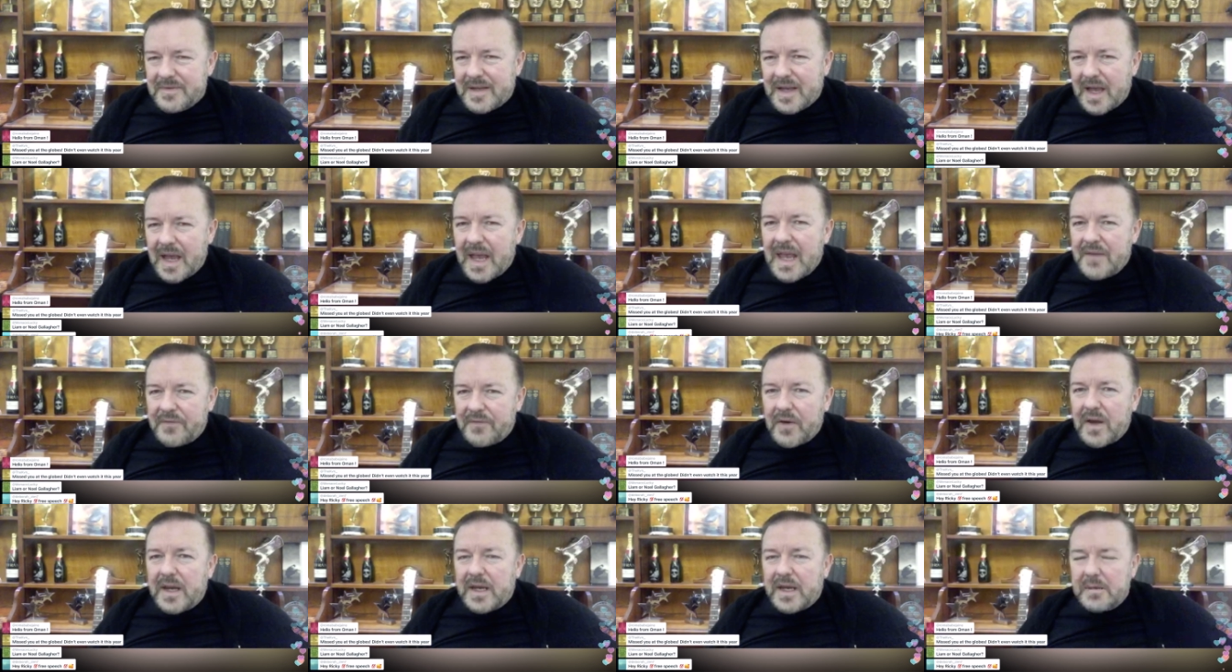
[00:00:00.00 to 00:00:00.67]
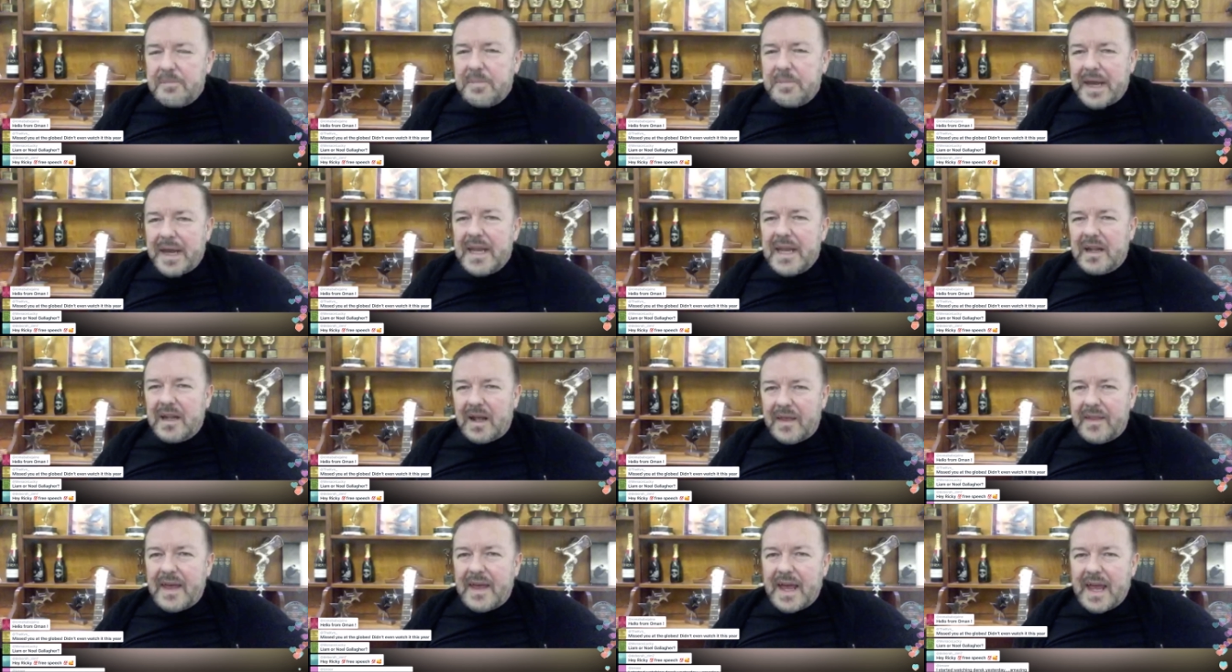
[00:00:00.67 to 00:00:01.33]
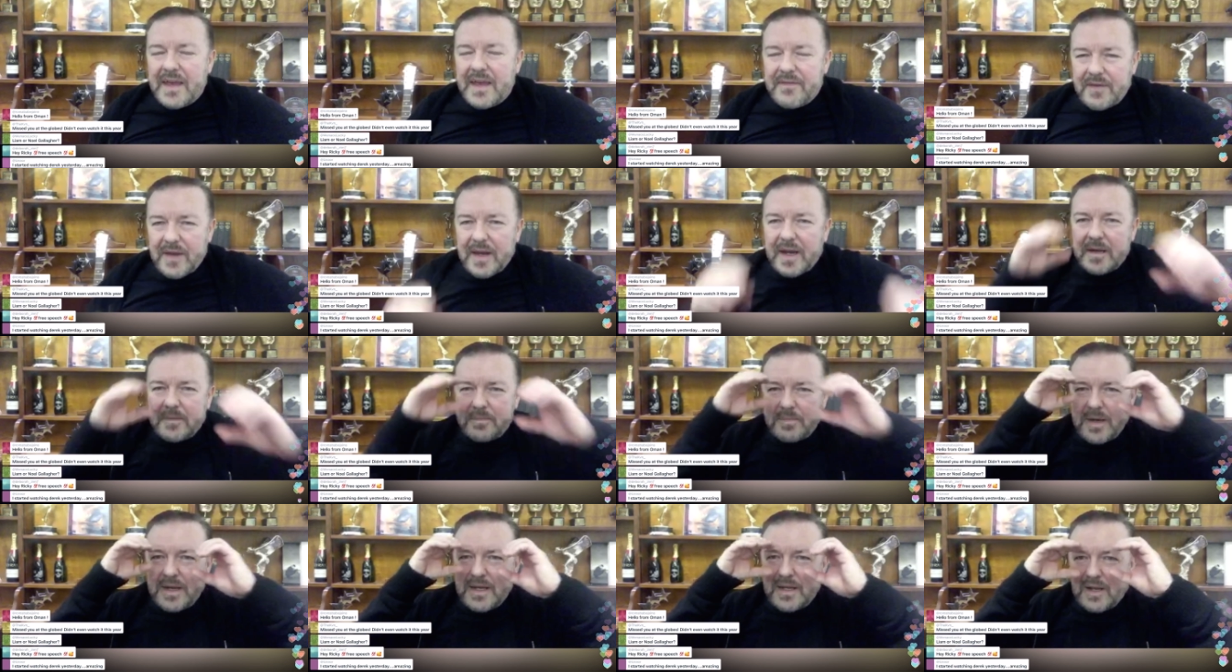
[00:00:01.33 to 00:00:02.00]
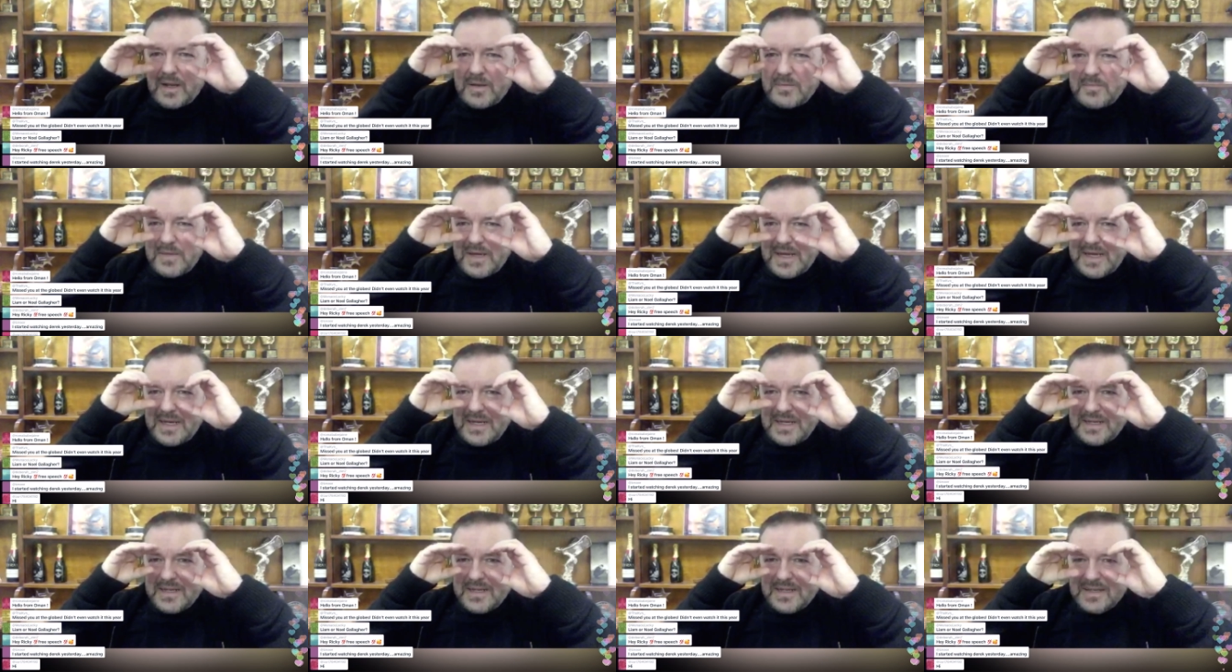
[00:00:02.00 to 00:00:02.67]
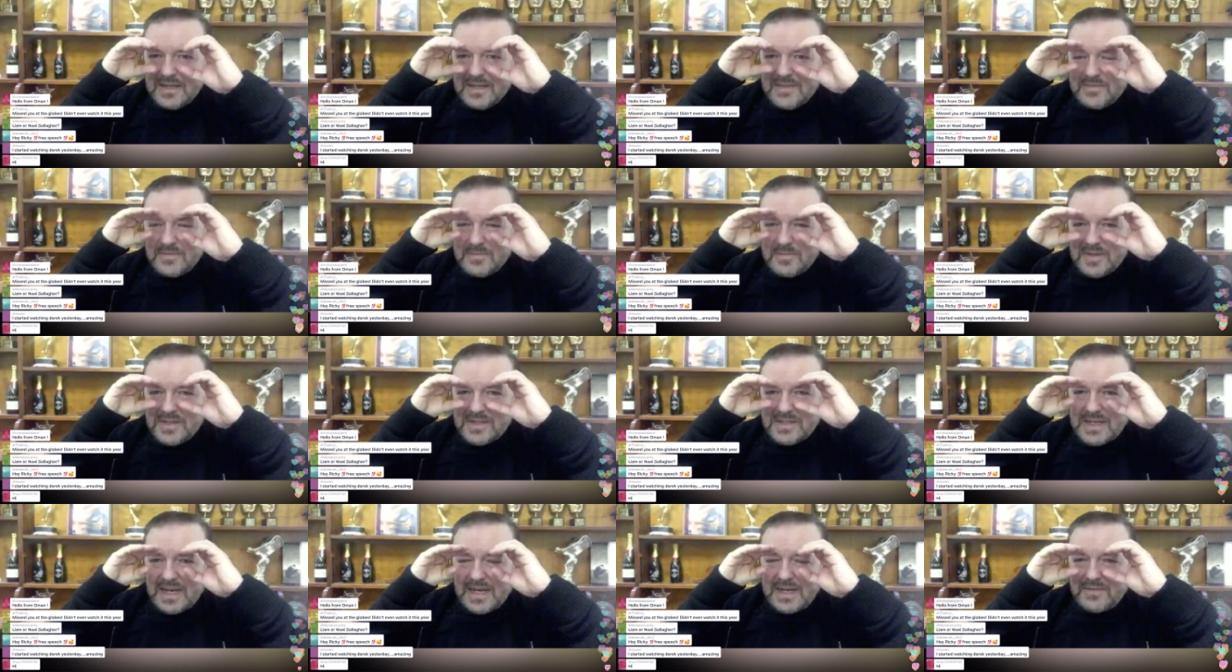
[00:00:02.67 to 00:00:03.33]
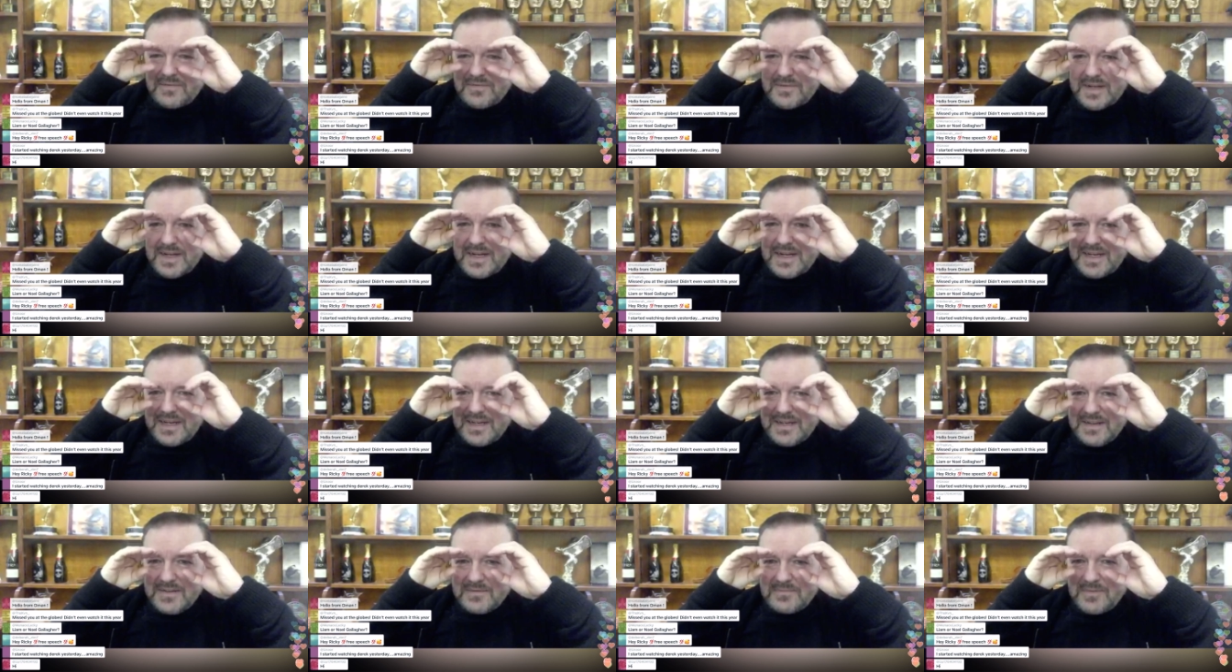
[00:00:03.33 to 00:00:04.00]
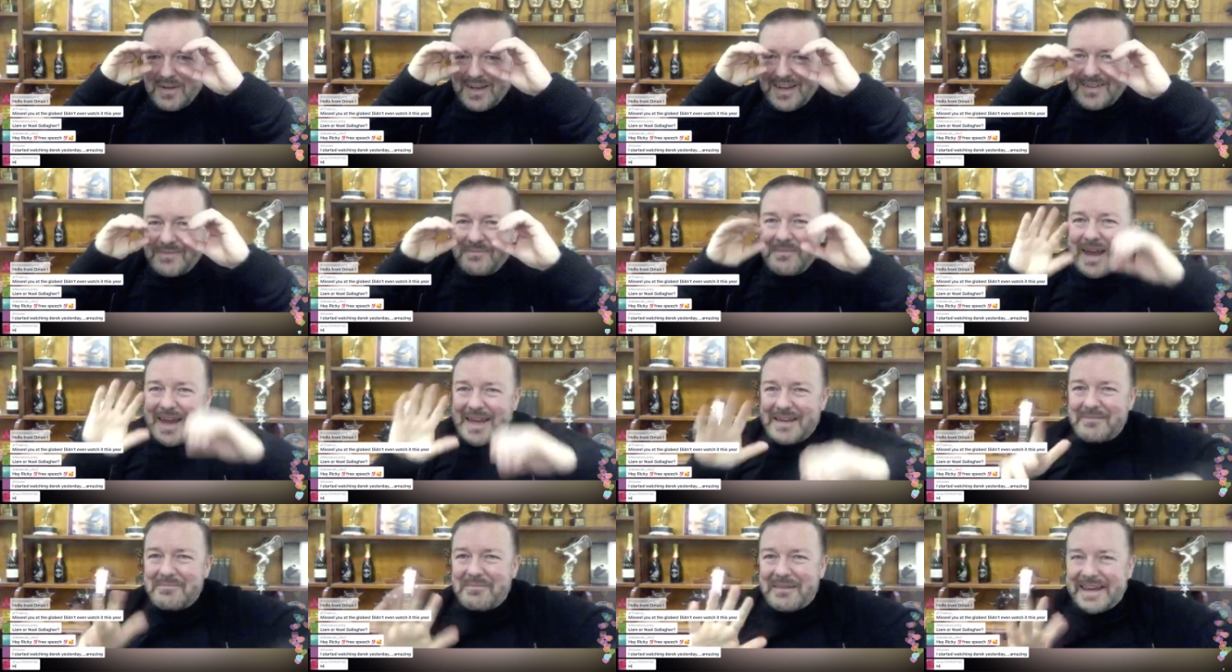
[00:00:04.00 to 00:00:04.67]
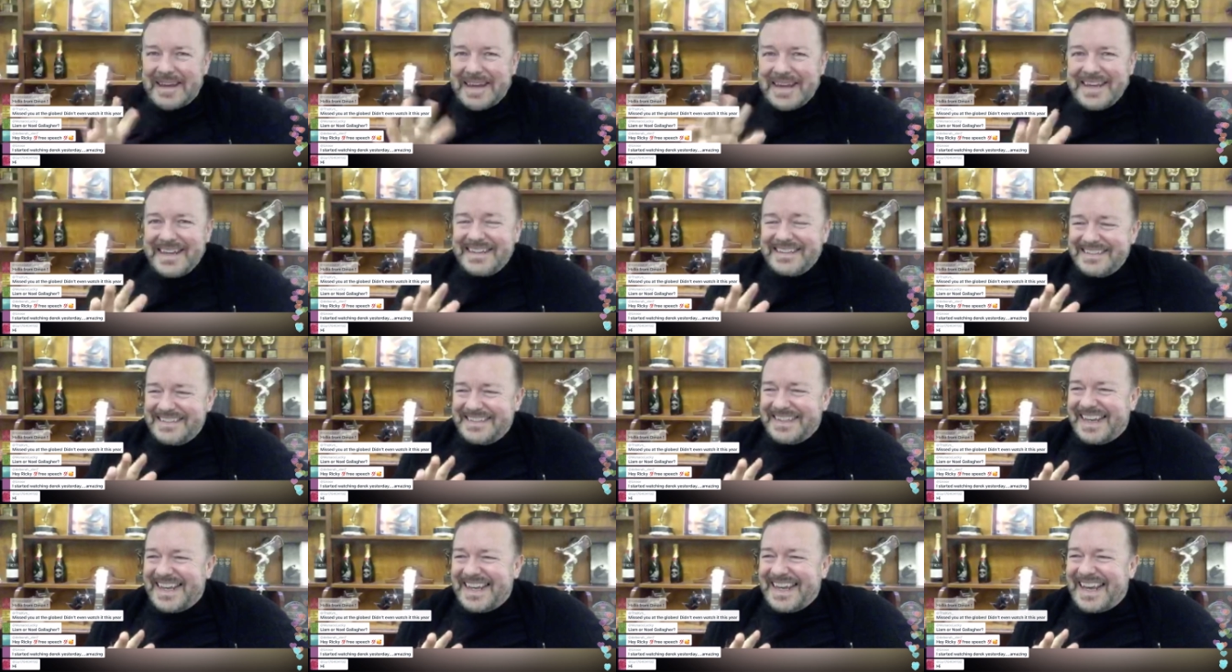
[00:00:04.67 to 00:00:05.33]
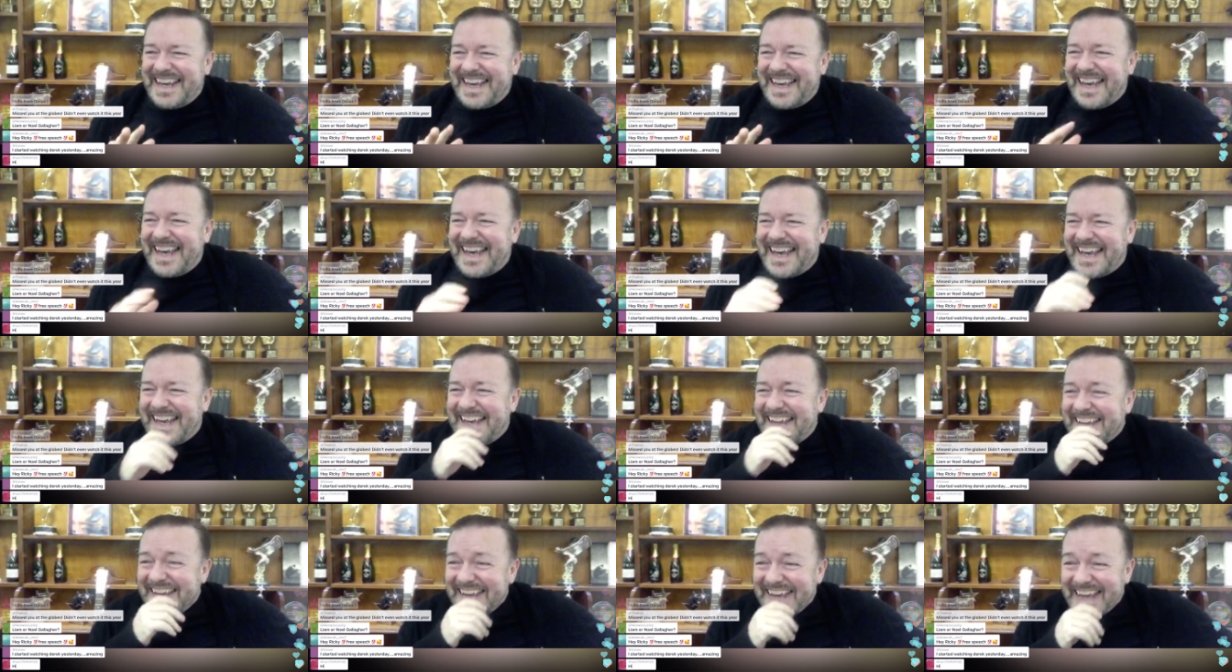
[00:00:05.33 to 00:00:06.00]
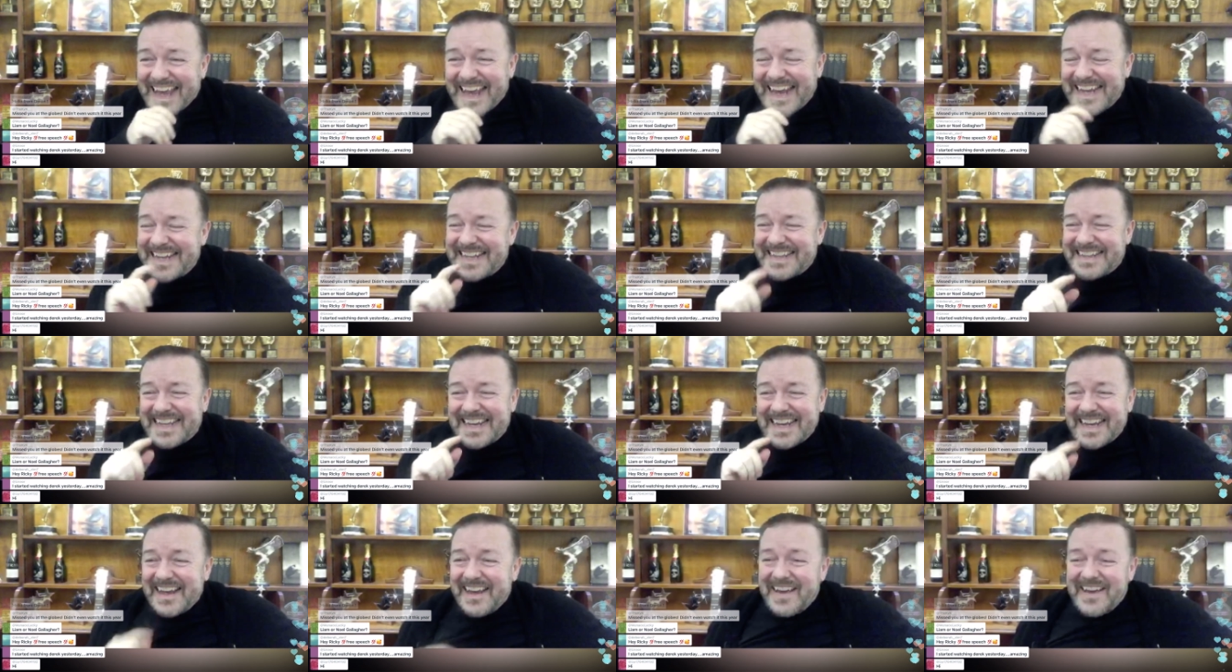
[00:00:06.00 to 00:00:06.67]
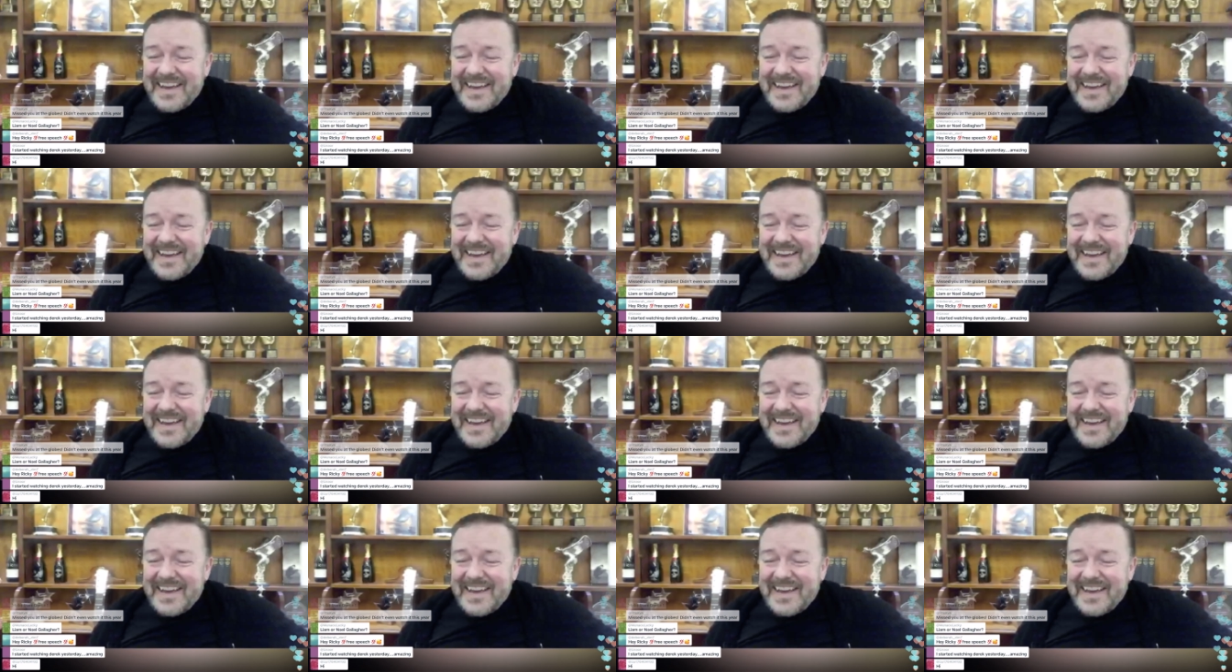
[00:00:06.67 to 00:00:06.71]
If I could be like that, if it could be like me from the safety of maybe anything,